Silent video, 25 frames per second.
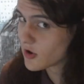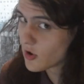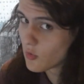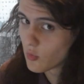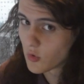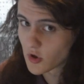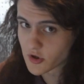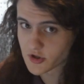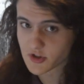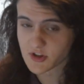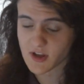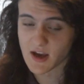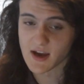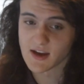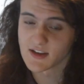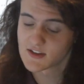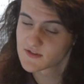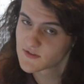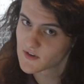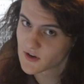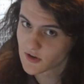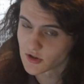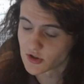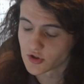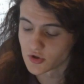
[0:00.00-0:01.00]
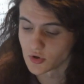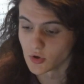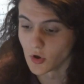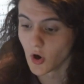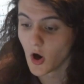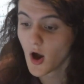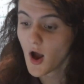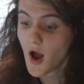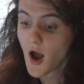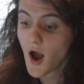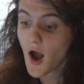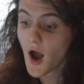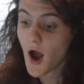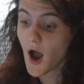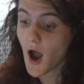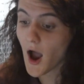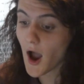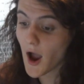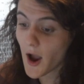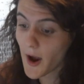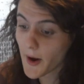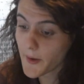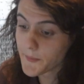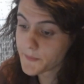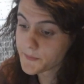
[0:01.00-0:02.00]
watch that, it's very short.
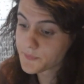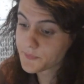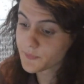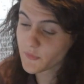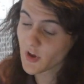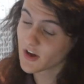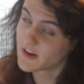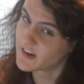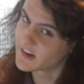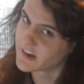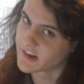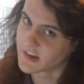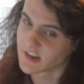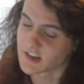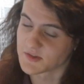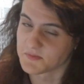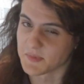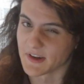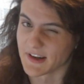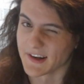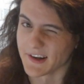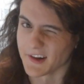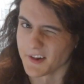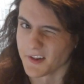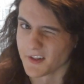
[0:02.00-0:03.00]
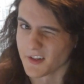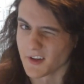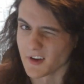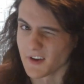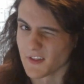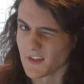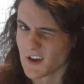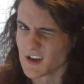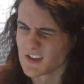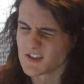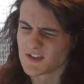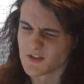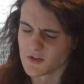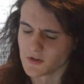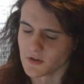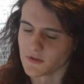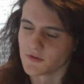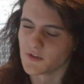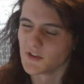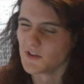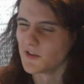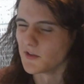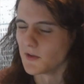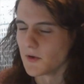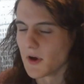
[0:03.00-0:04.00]
I didn't explain anything in that, so if
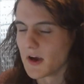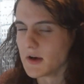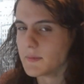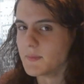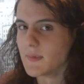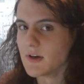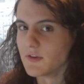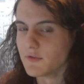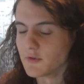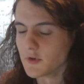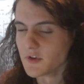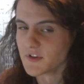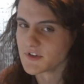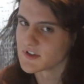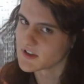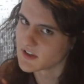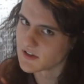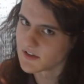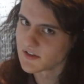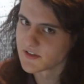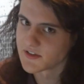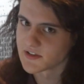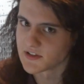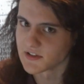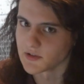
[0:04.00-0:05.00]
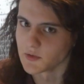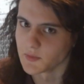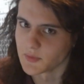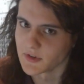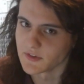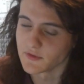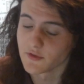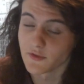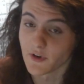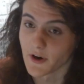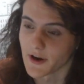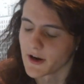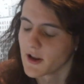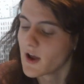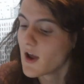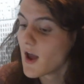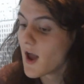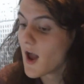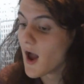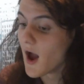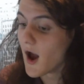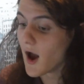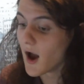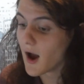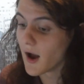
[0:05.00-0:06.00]
you hate my voice, it'll still be fine.
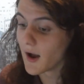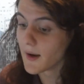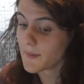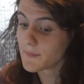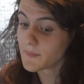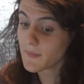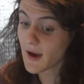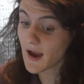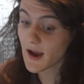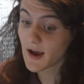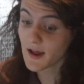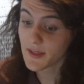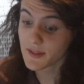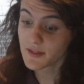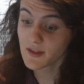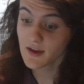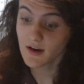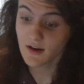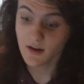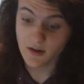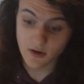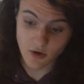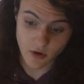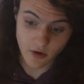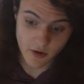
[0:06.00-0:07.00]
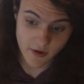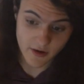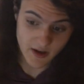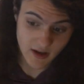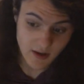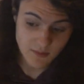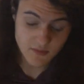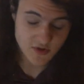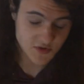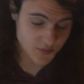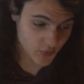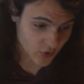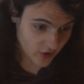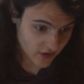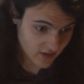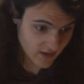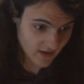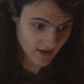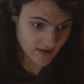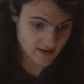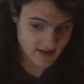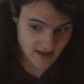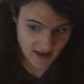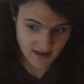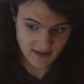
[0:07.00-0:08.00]
Then I got him spawning the
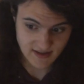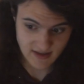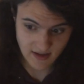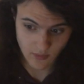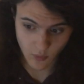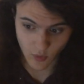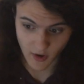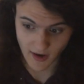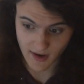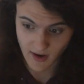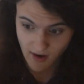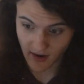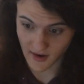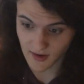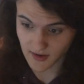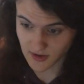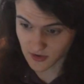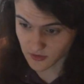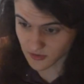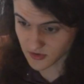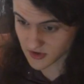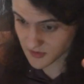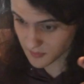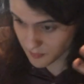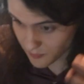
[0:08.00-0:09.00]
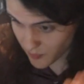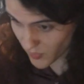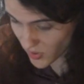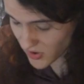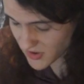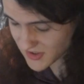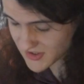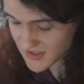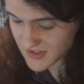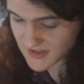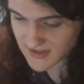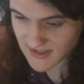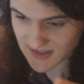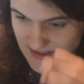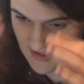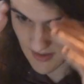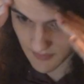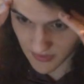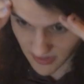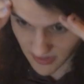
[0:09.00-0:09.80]
exact same way I used the boxes, except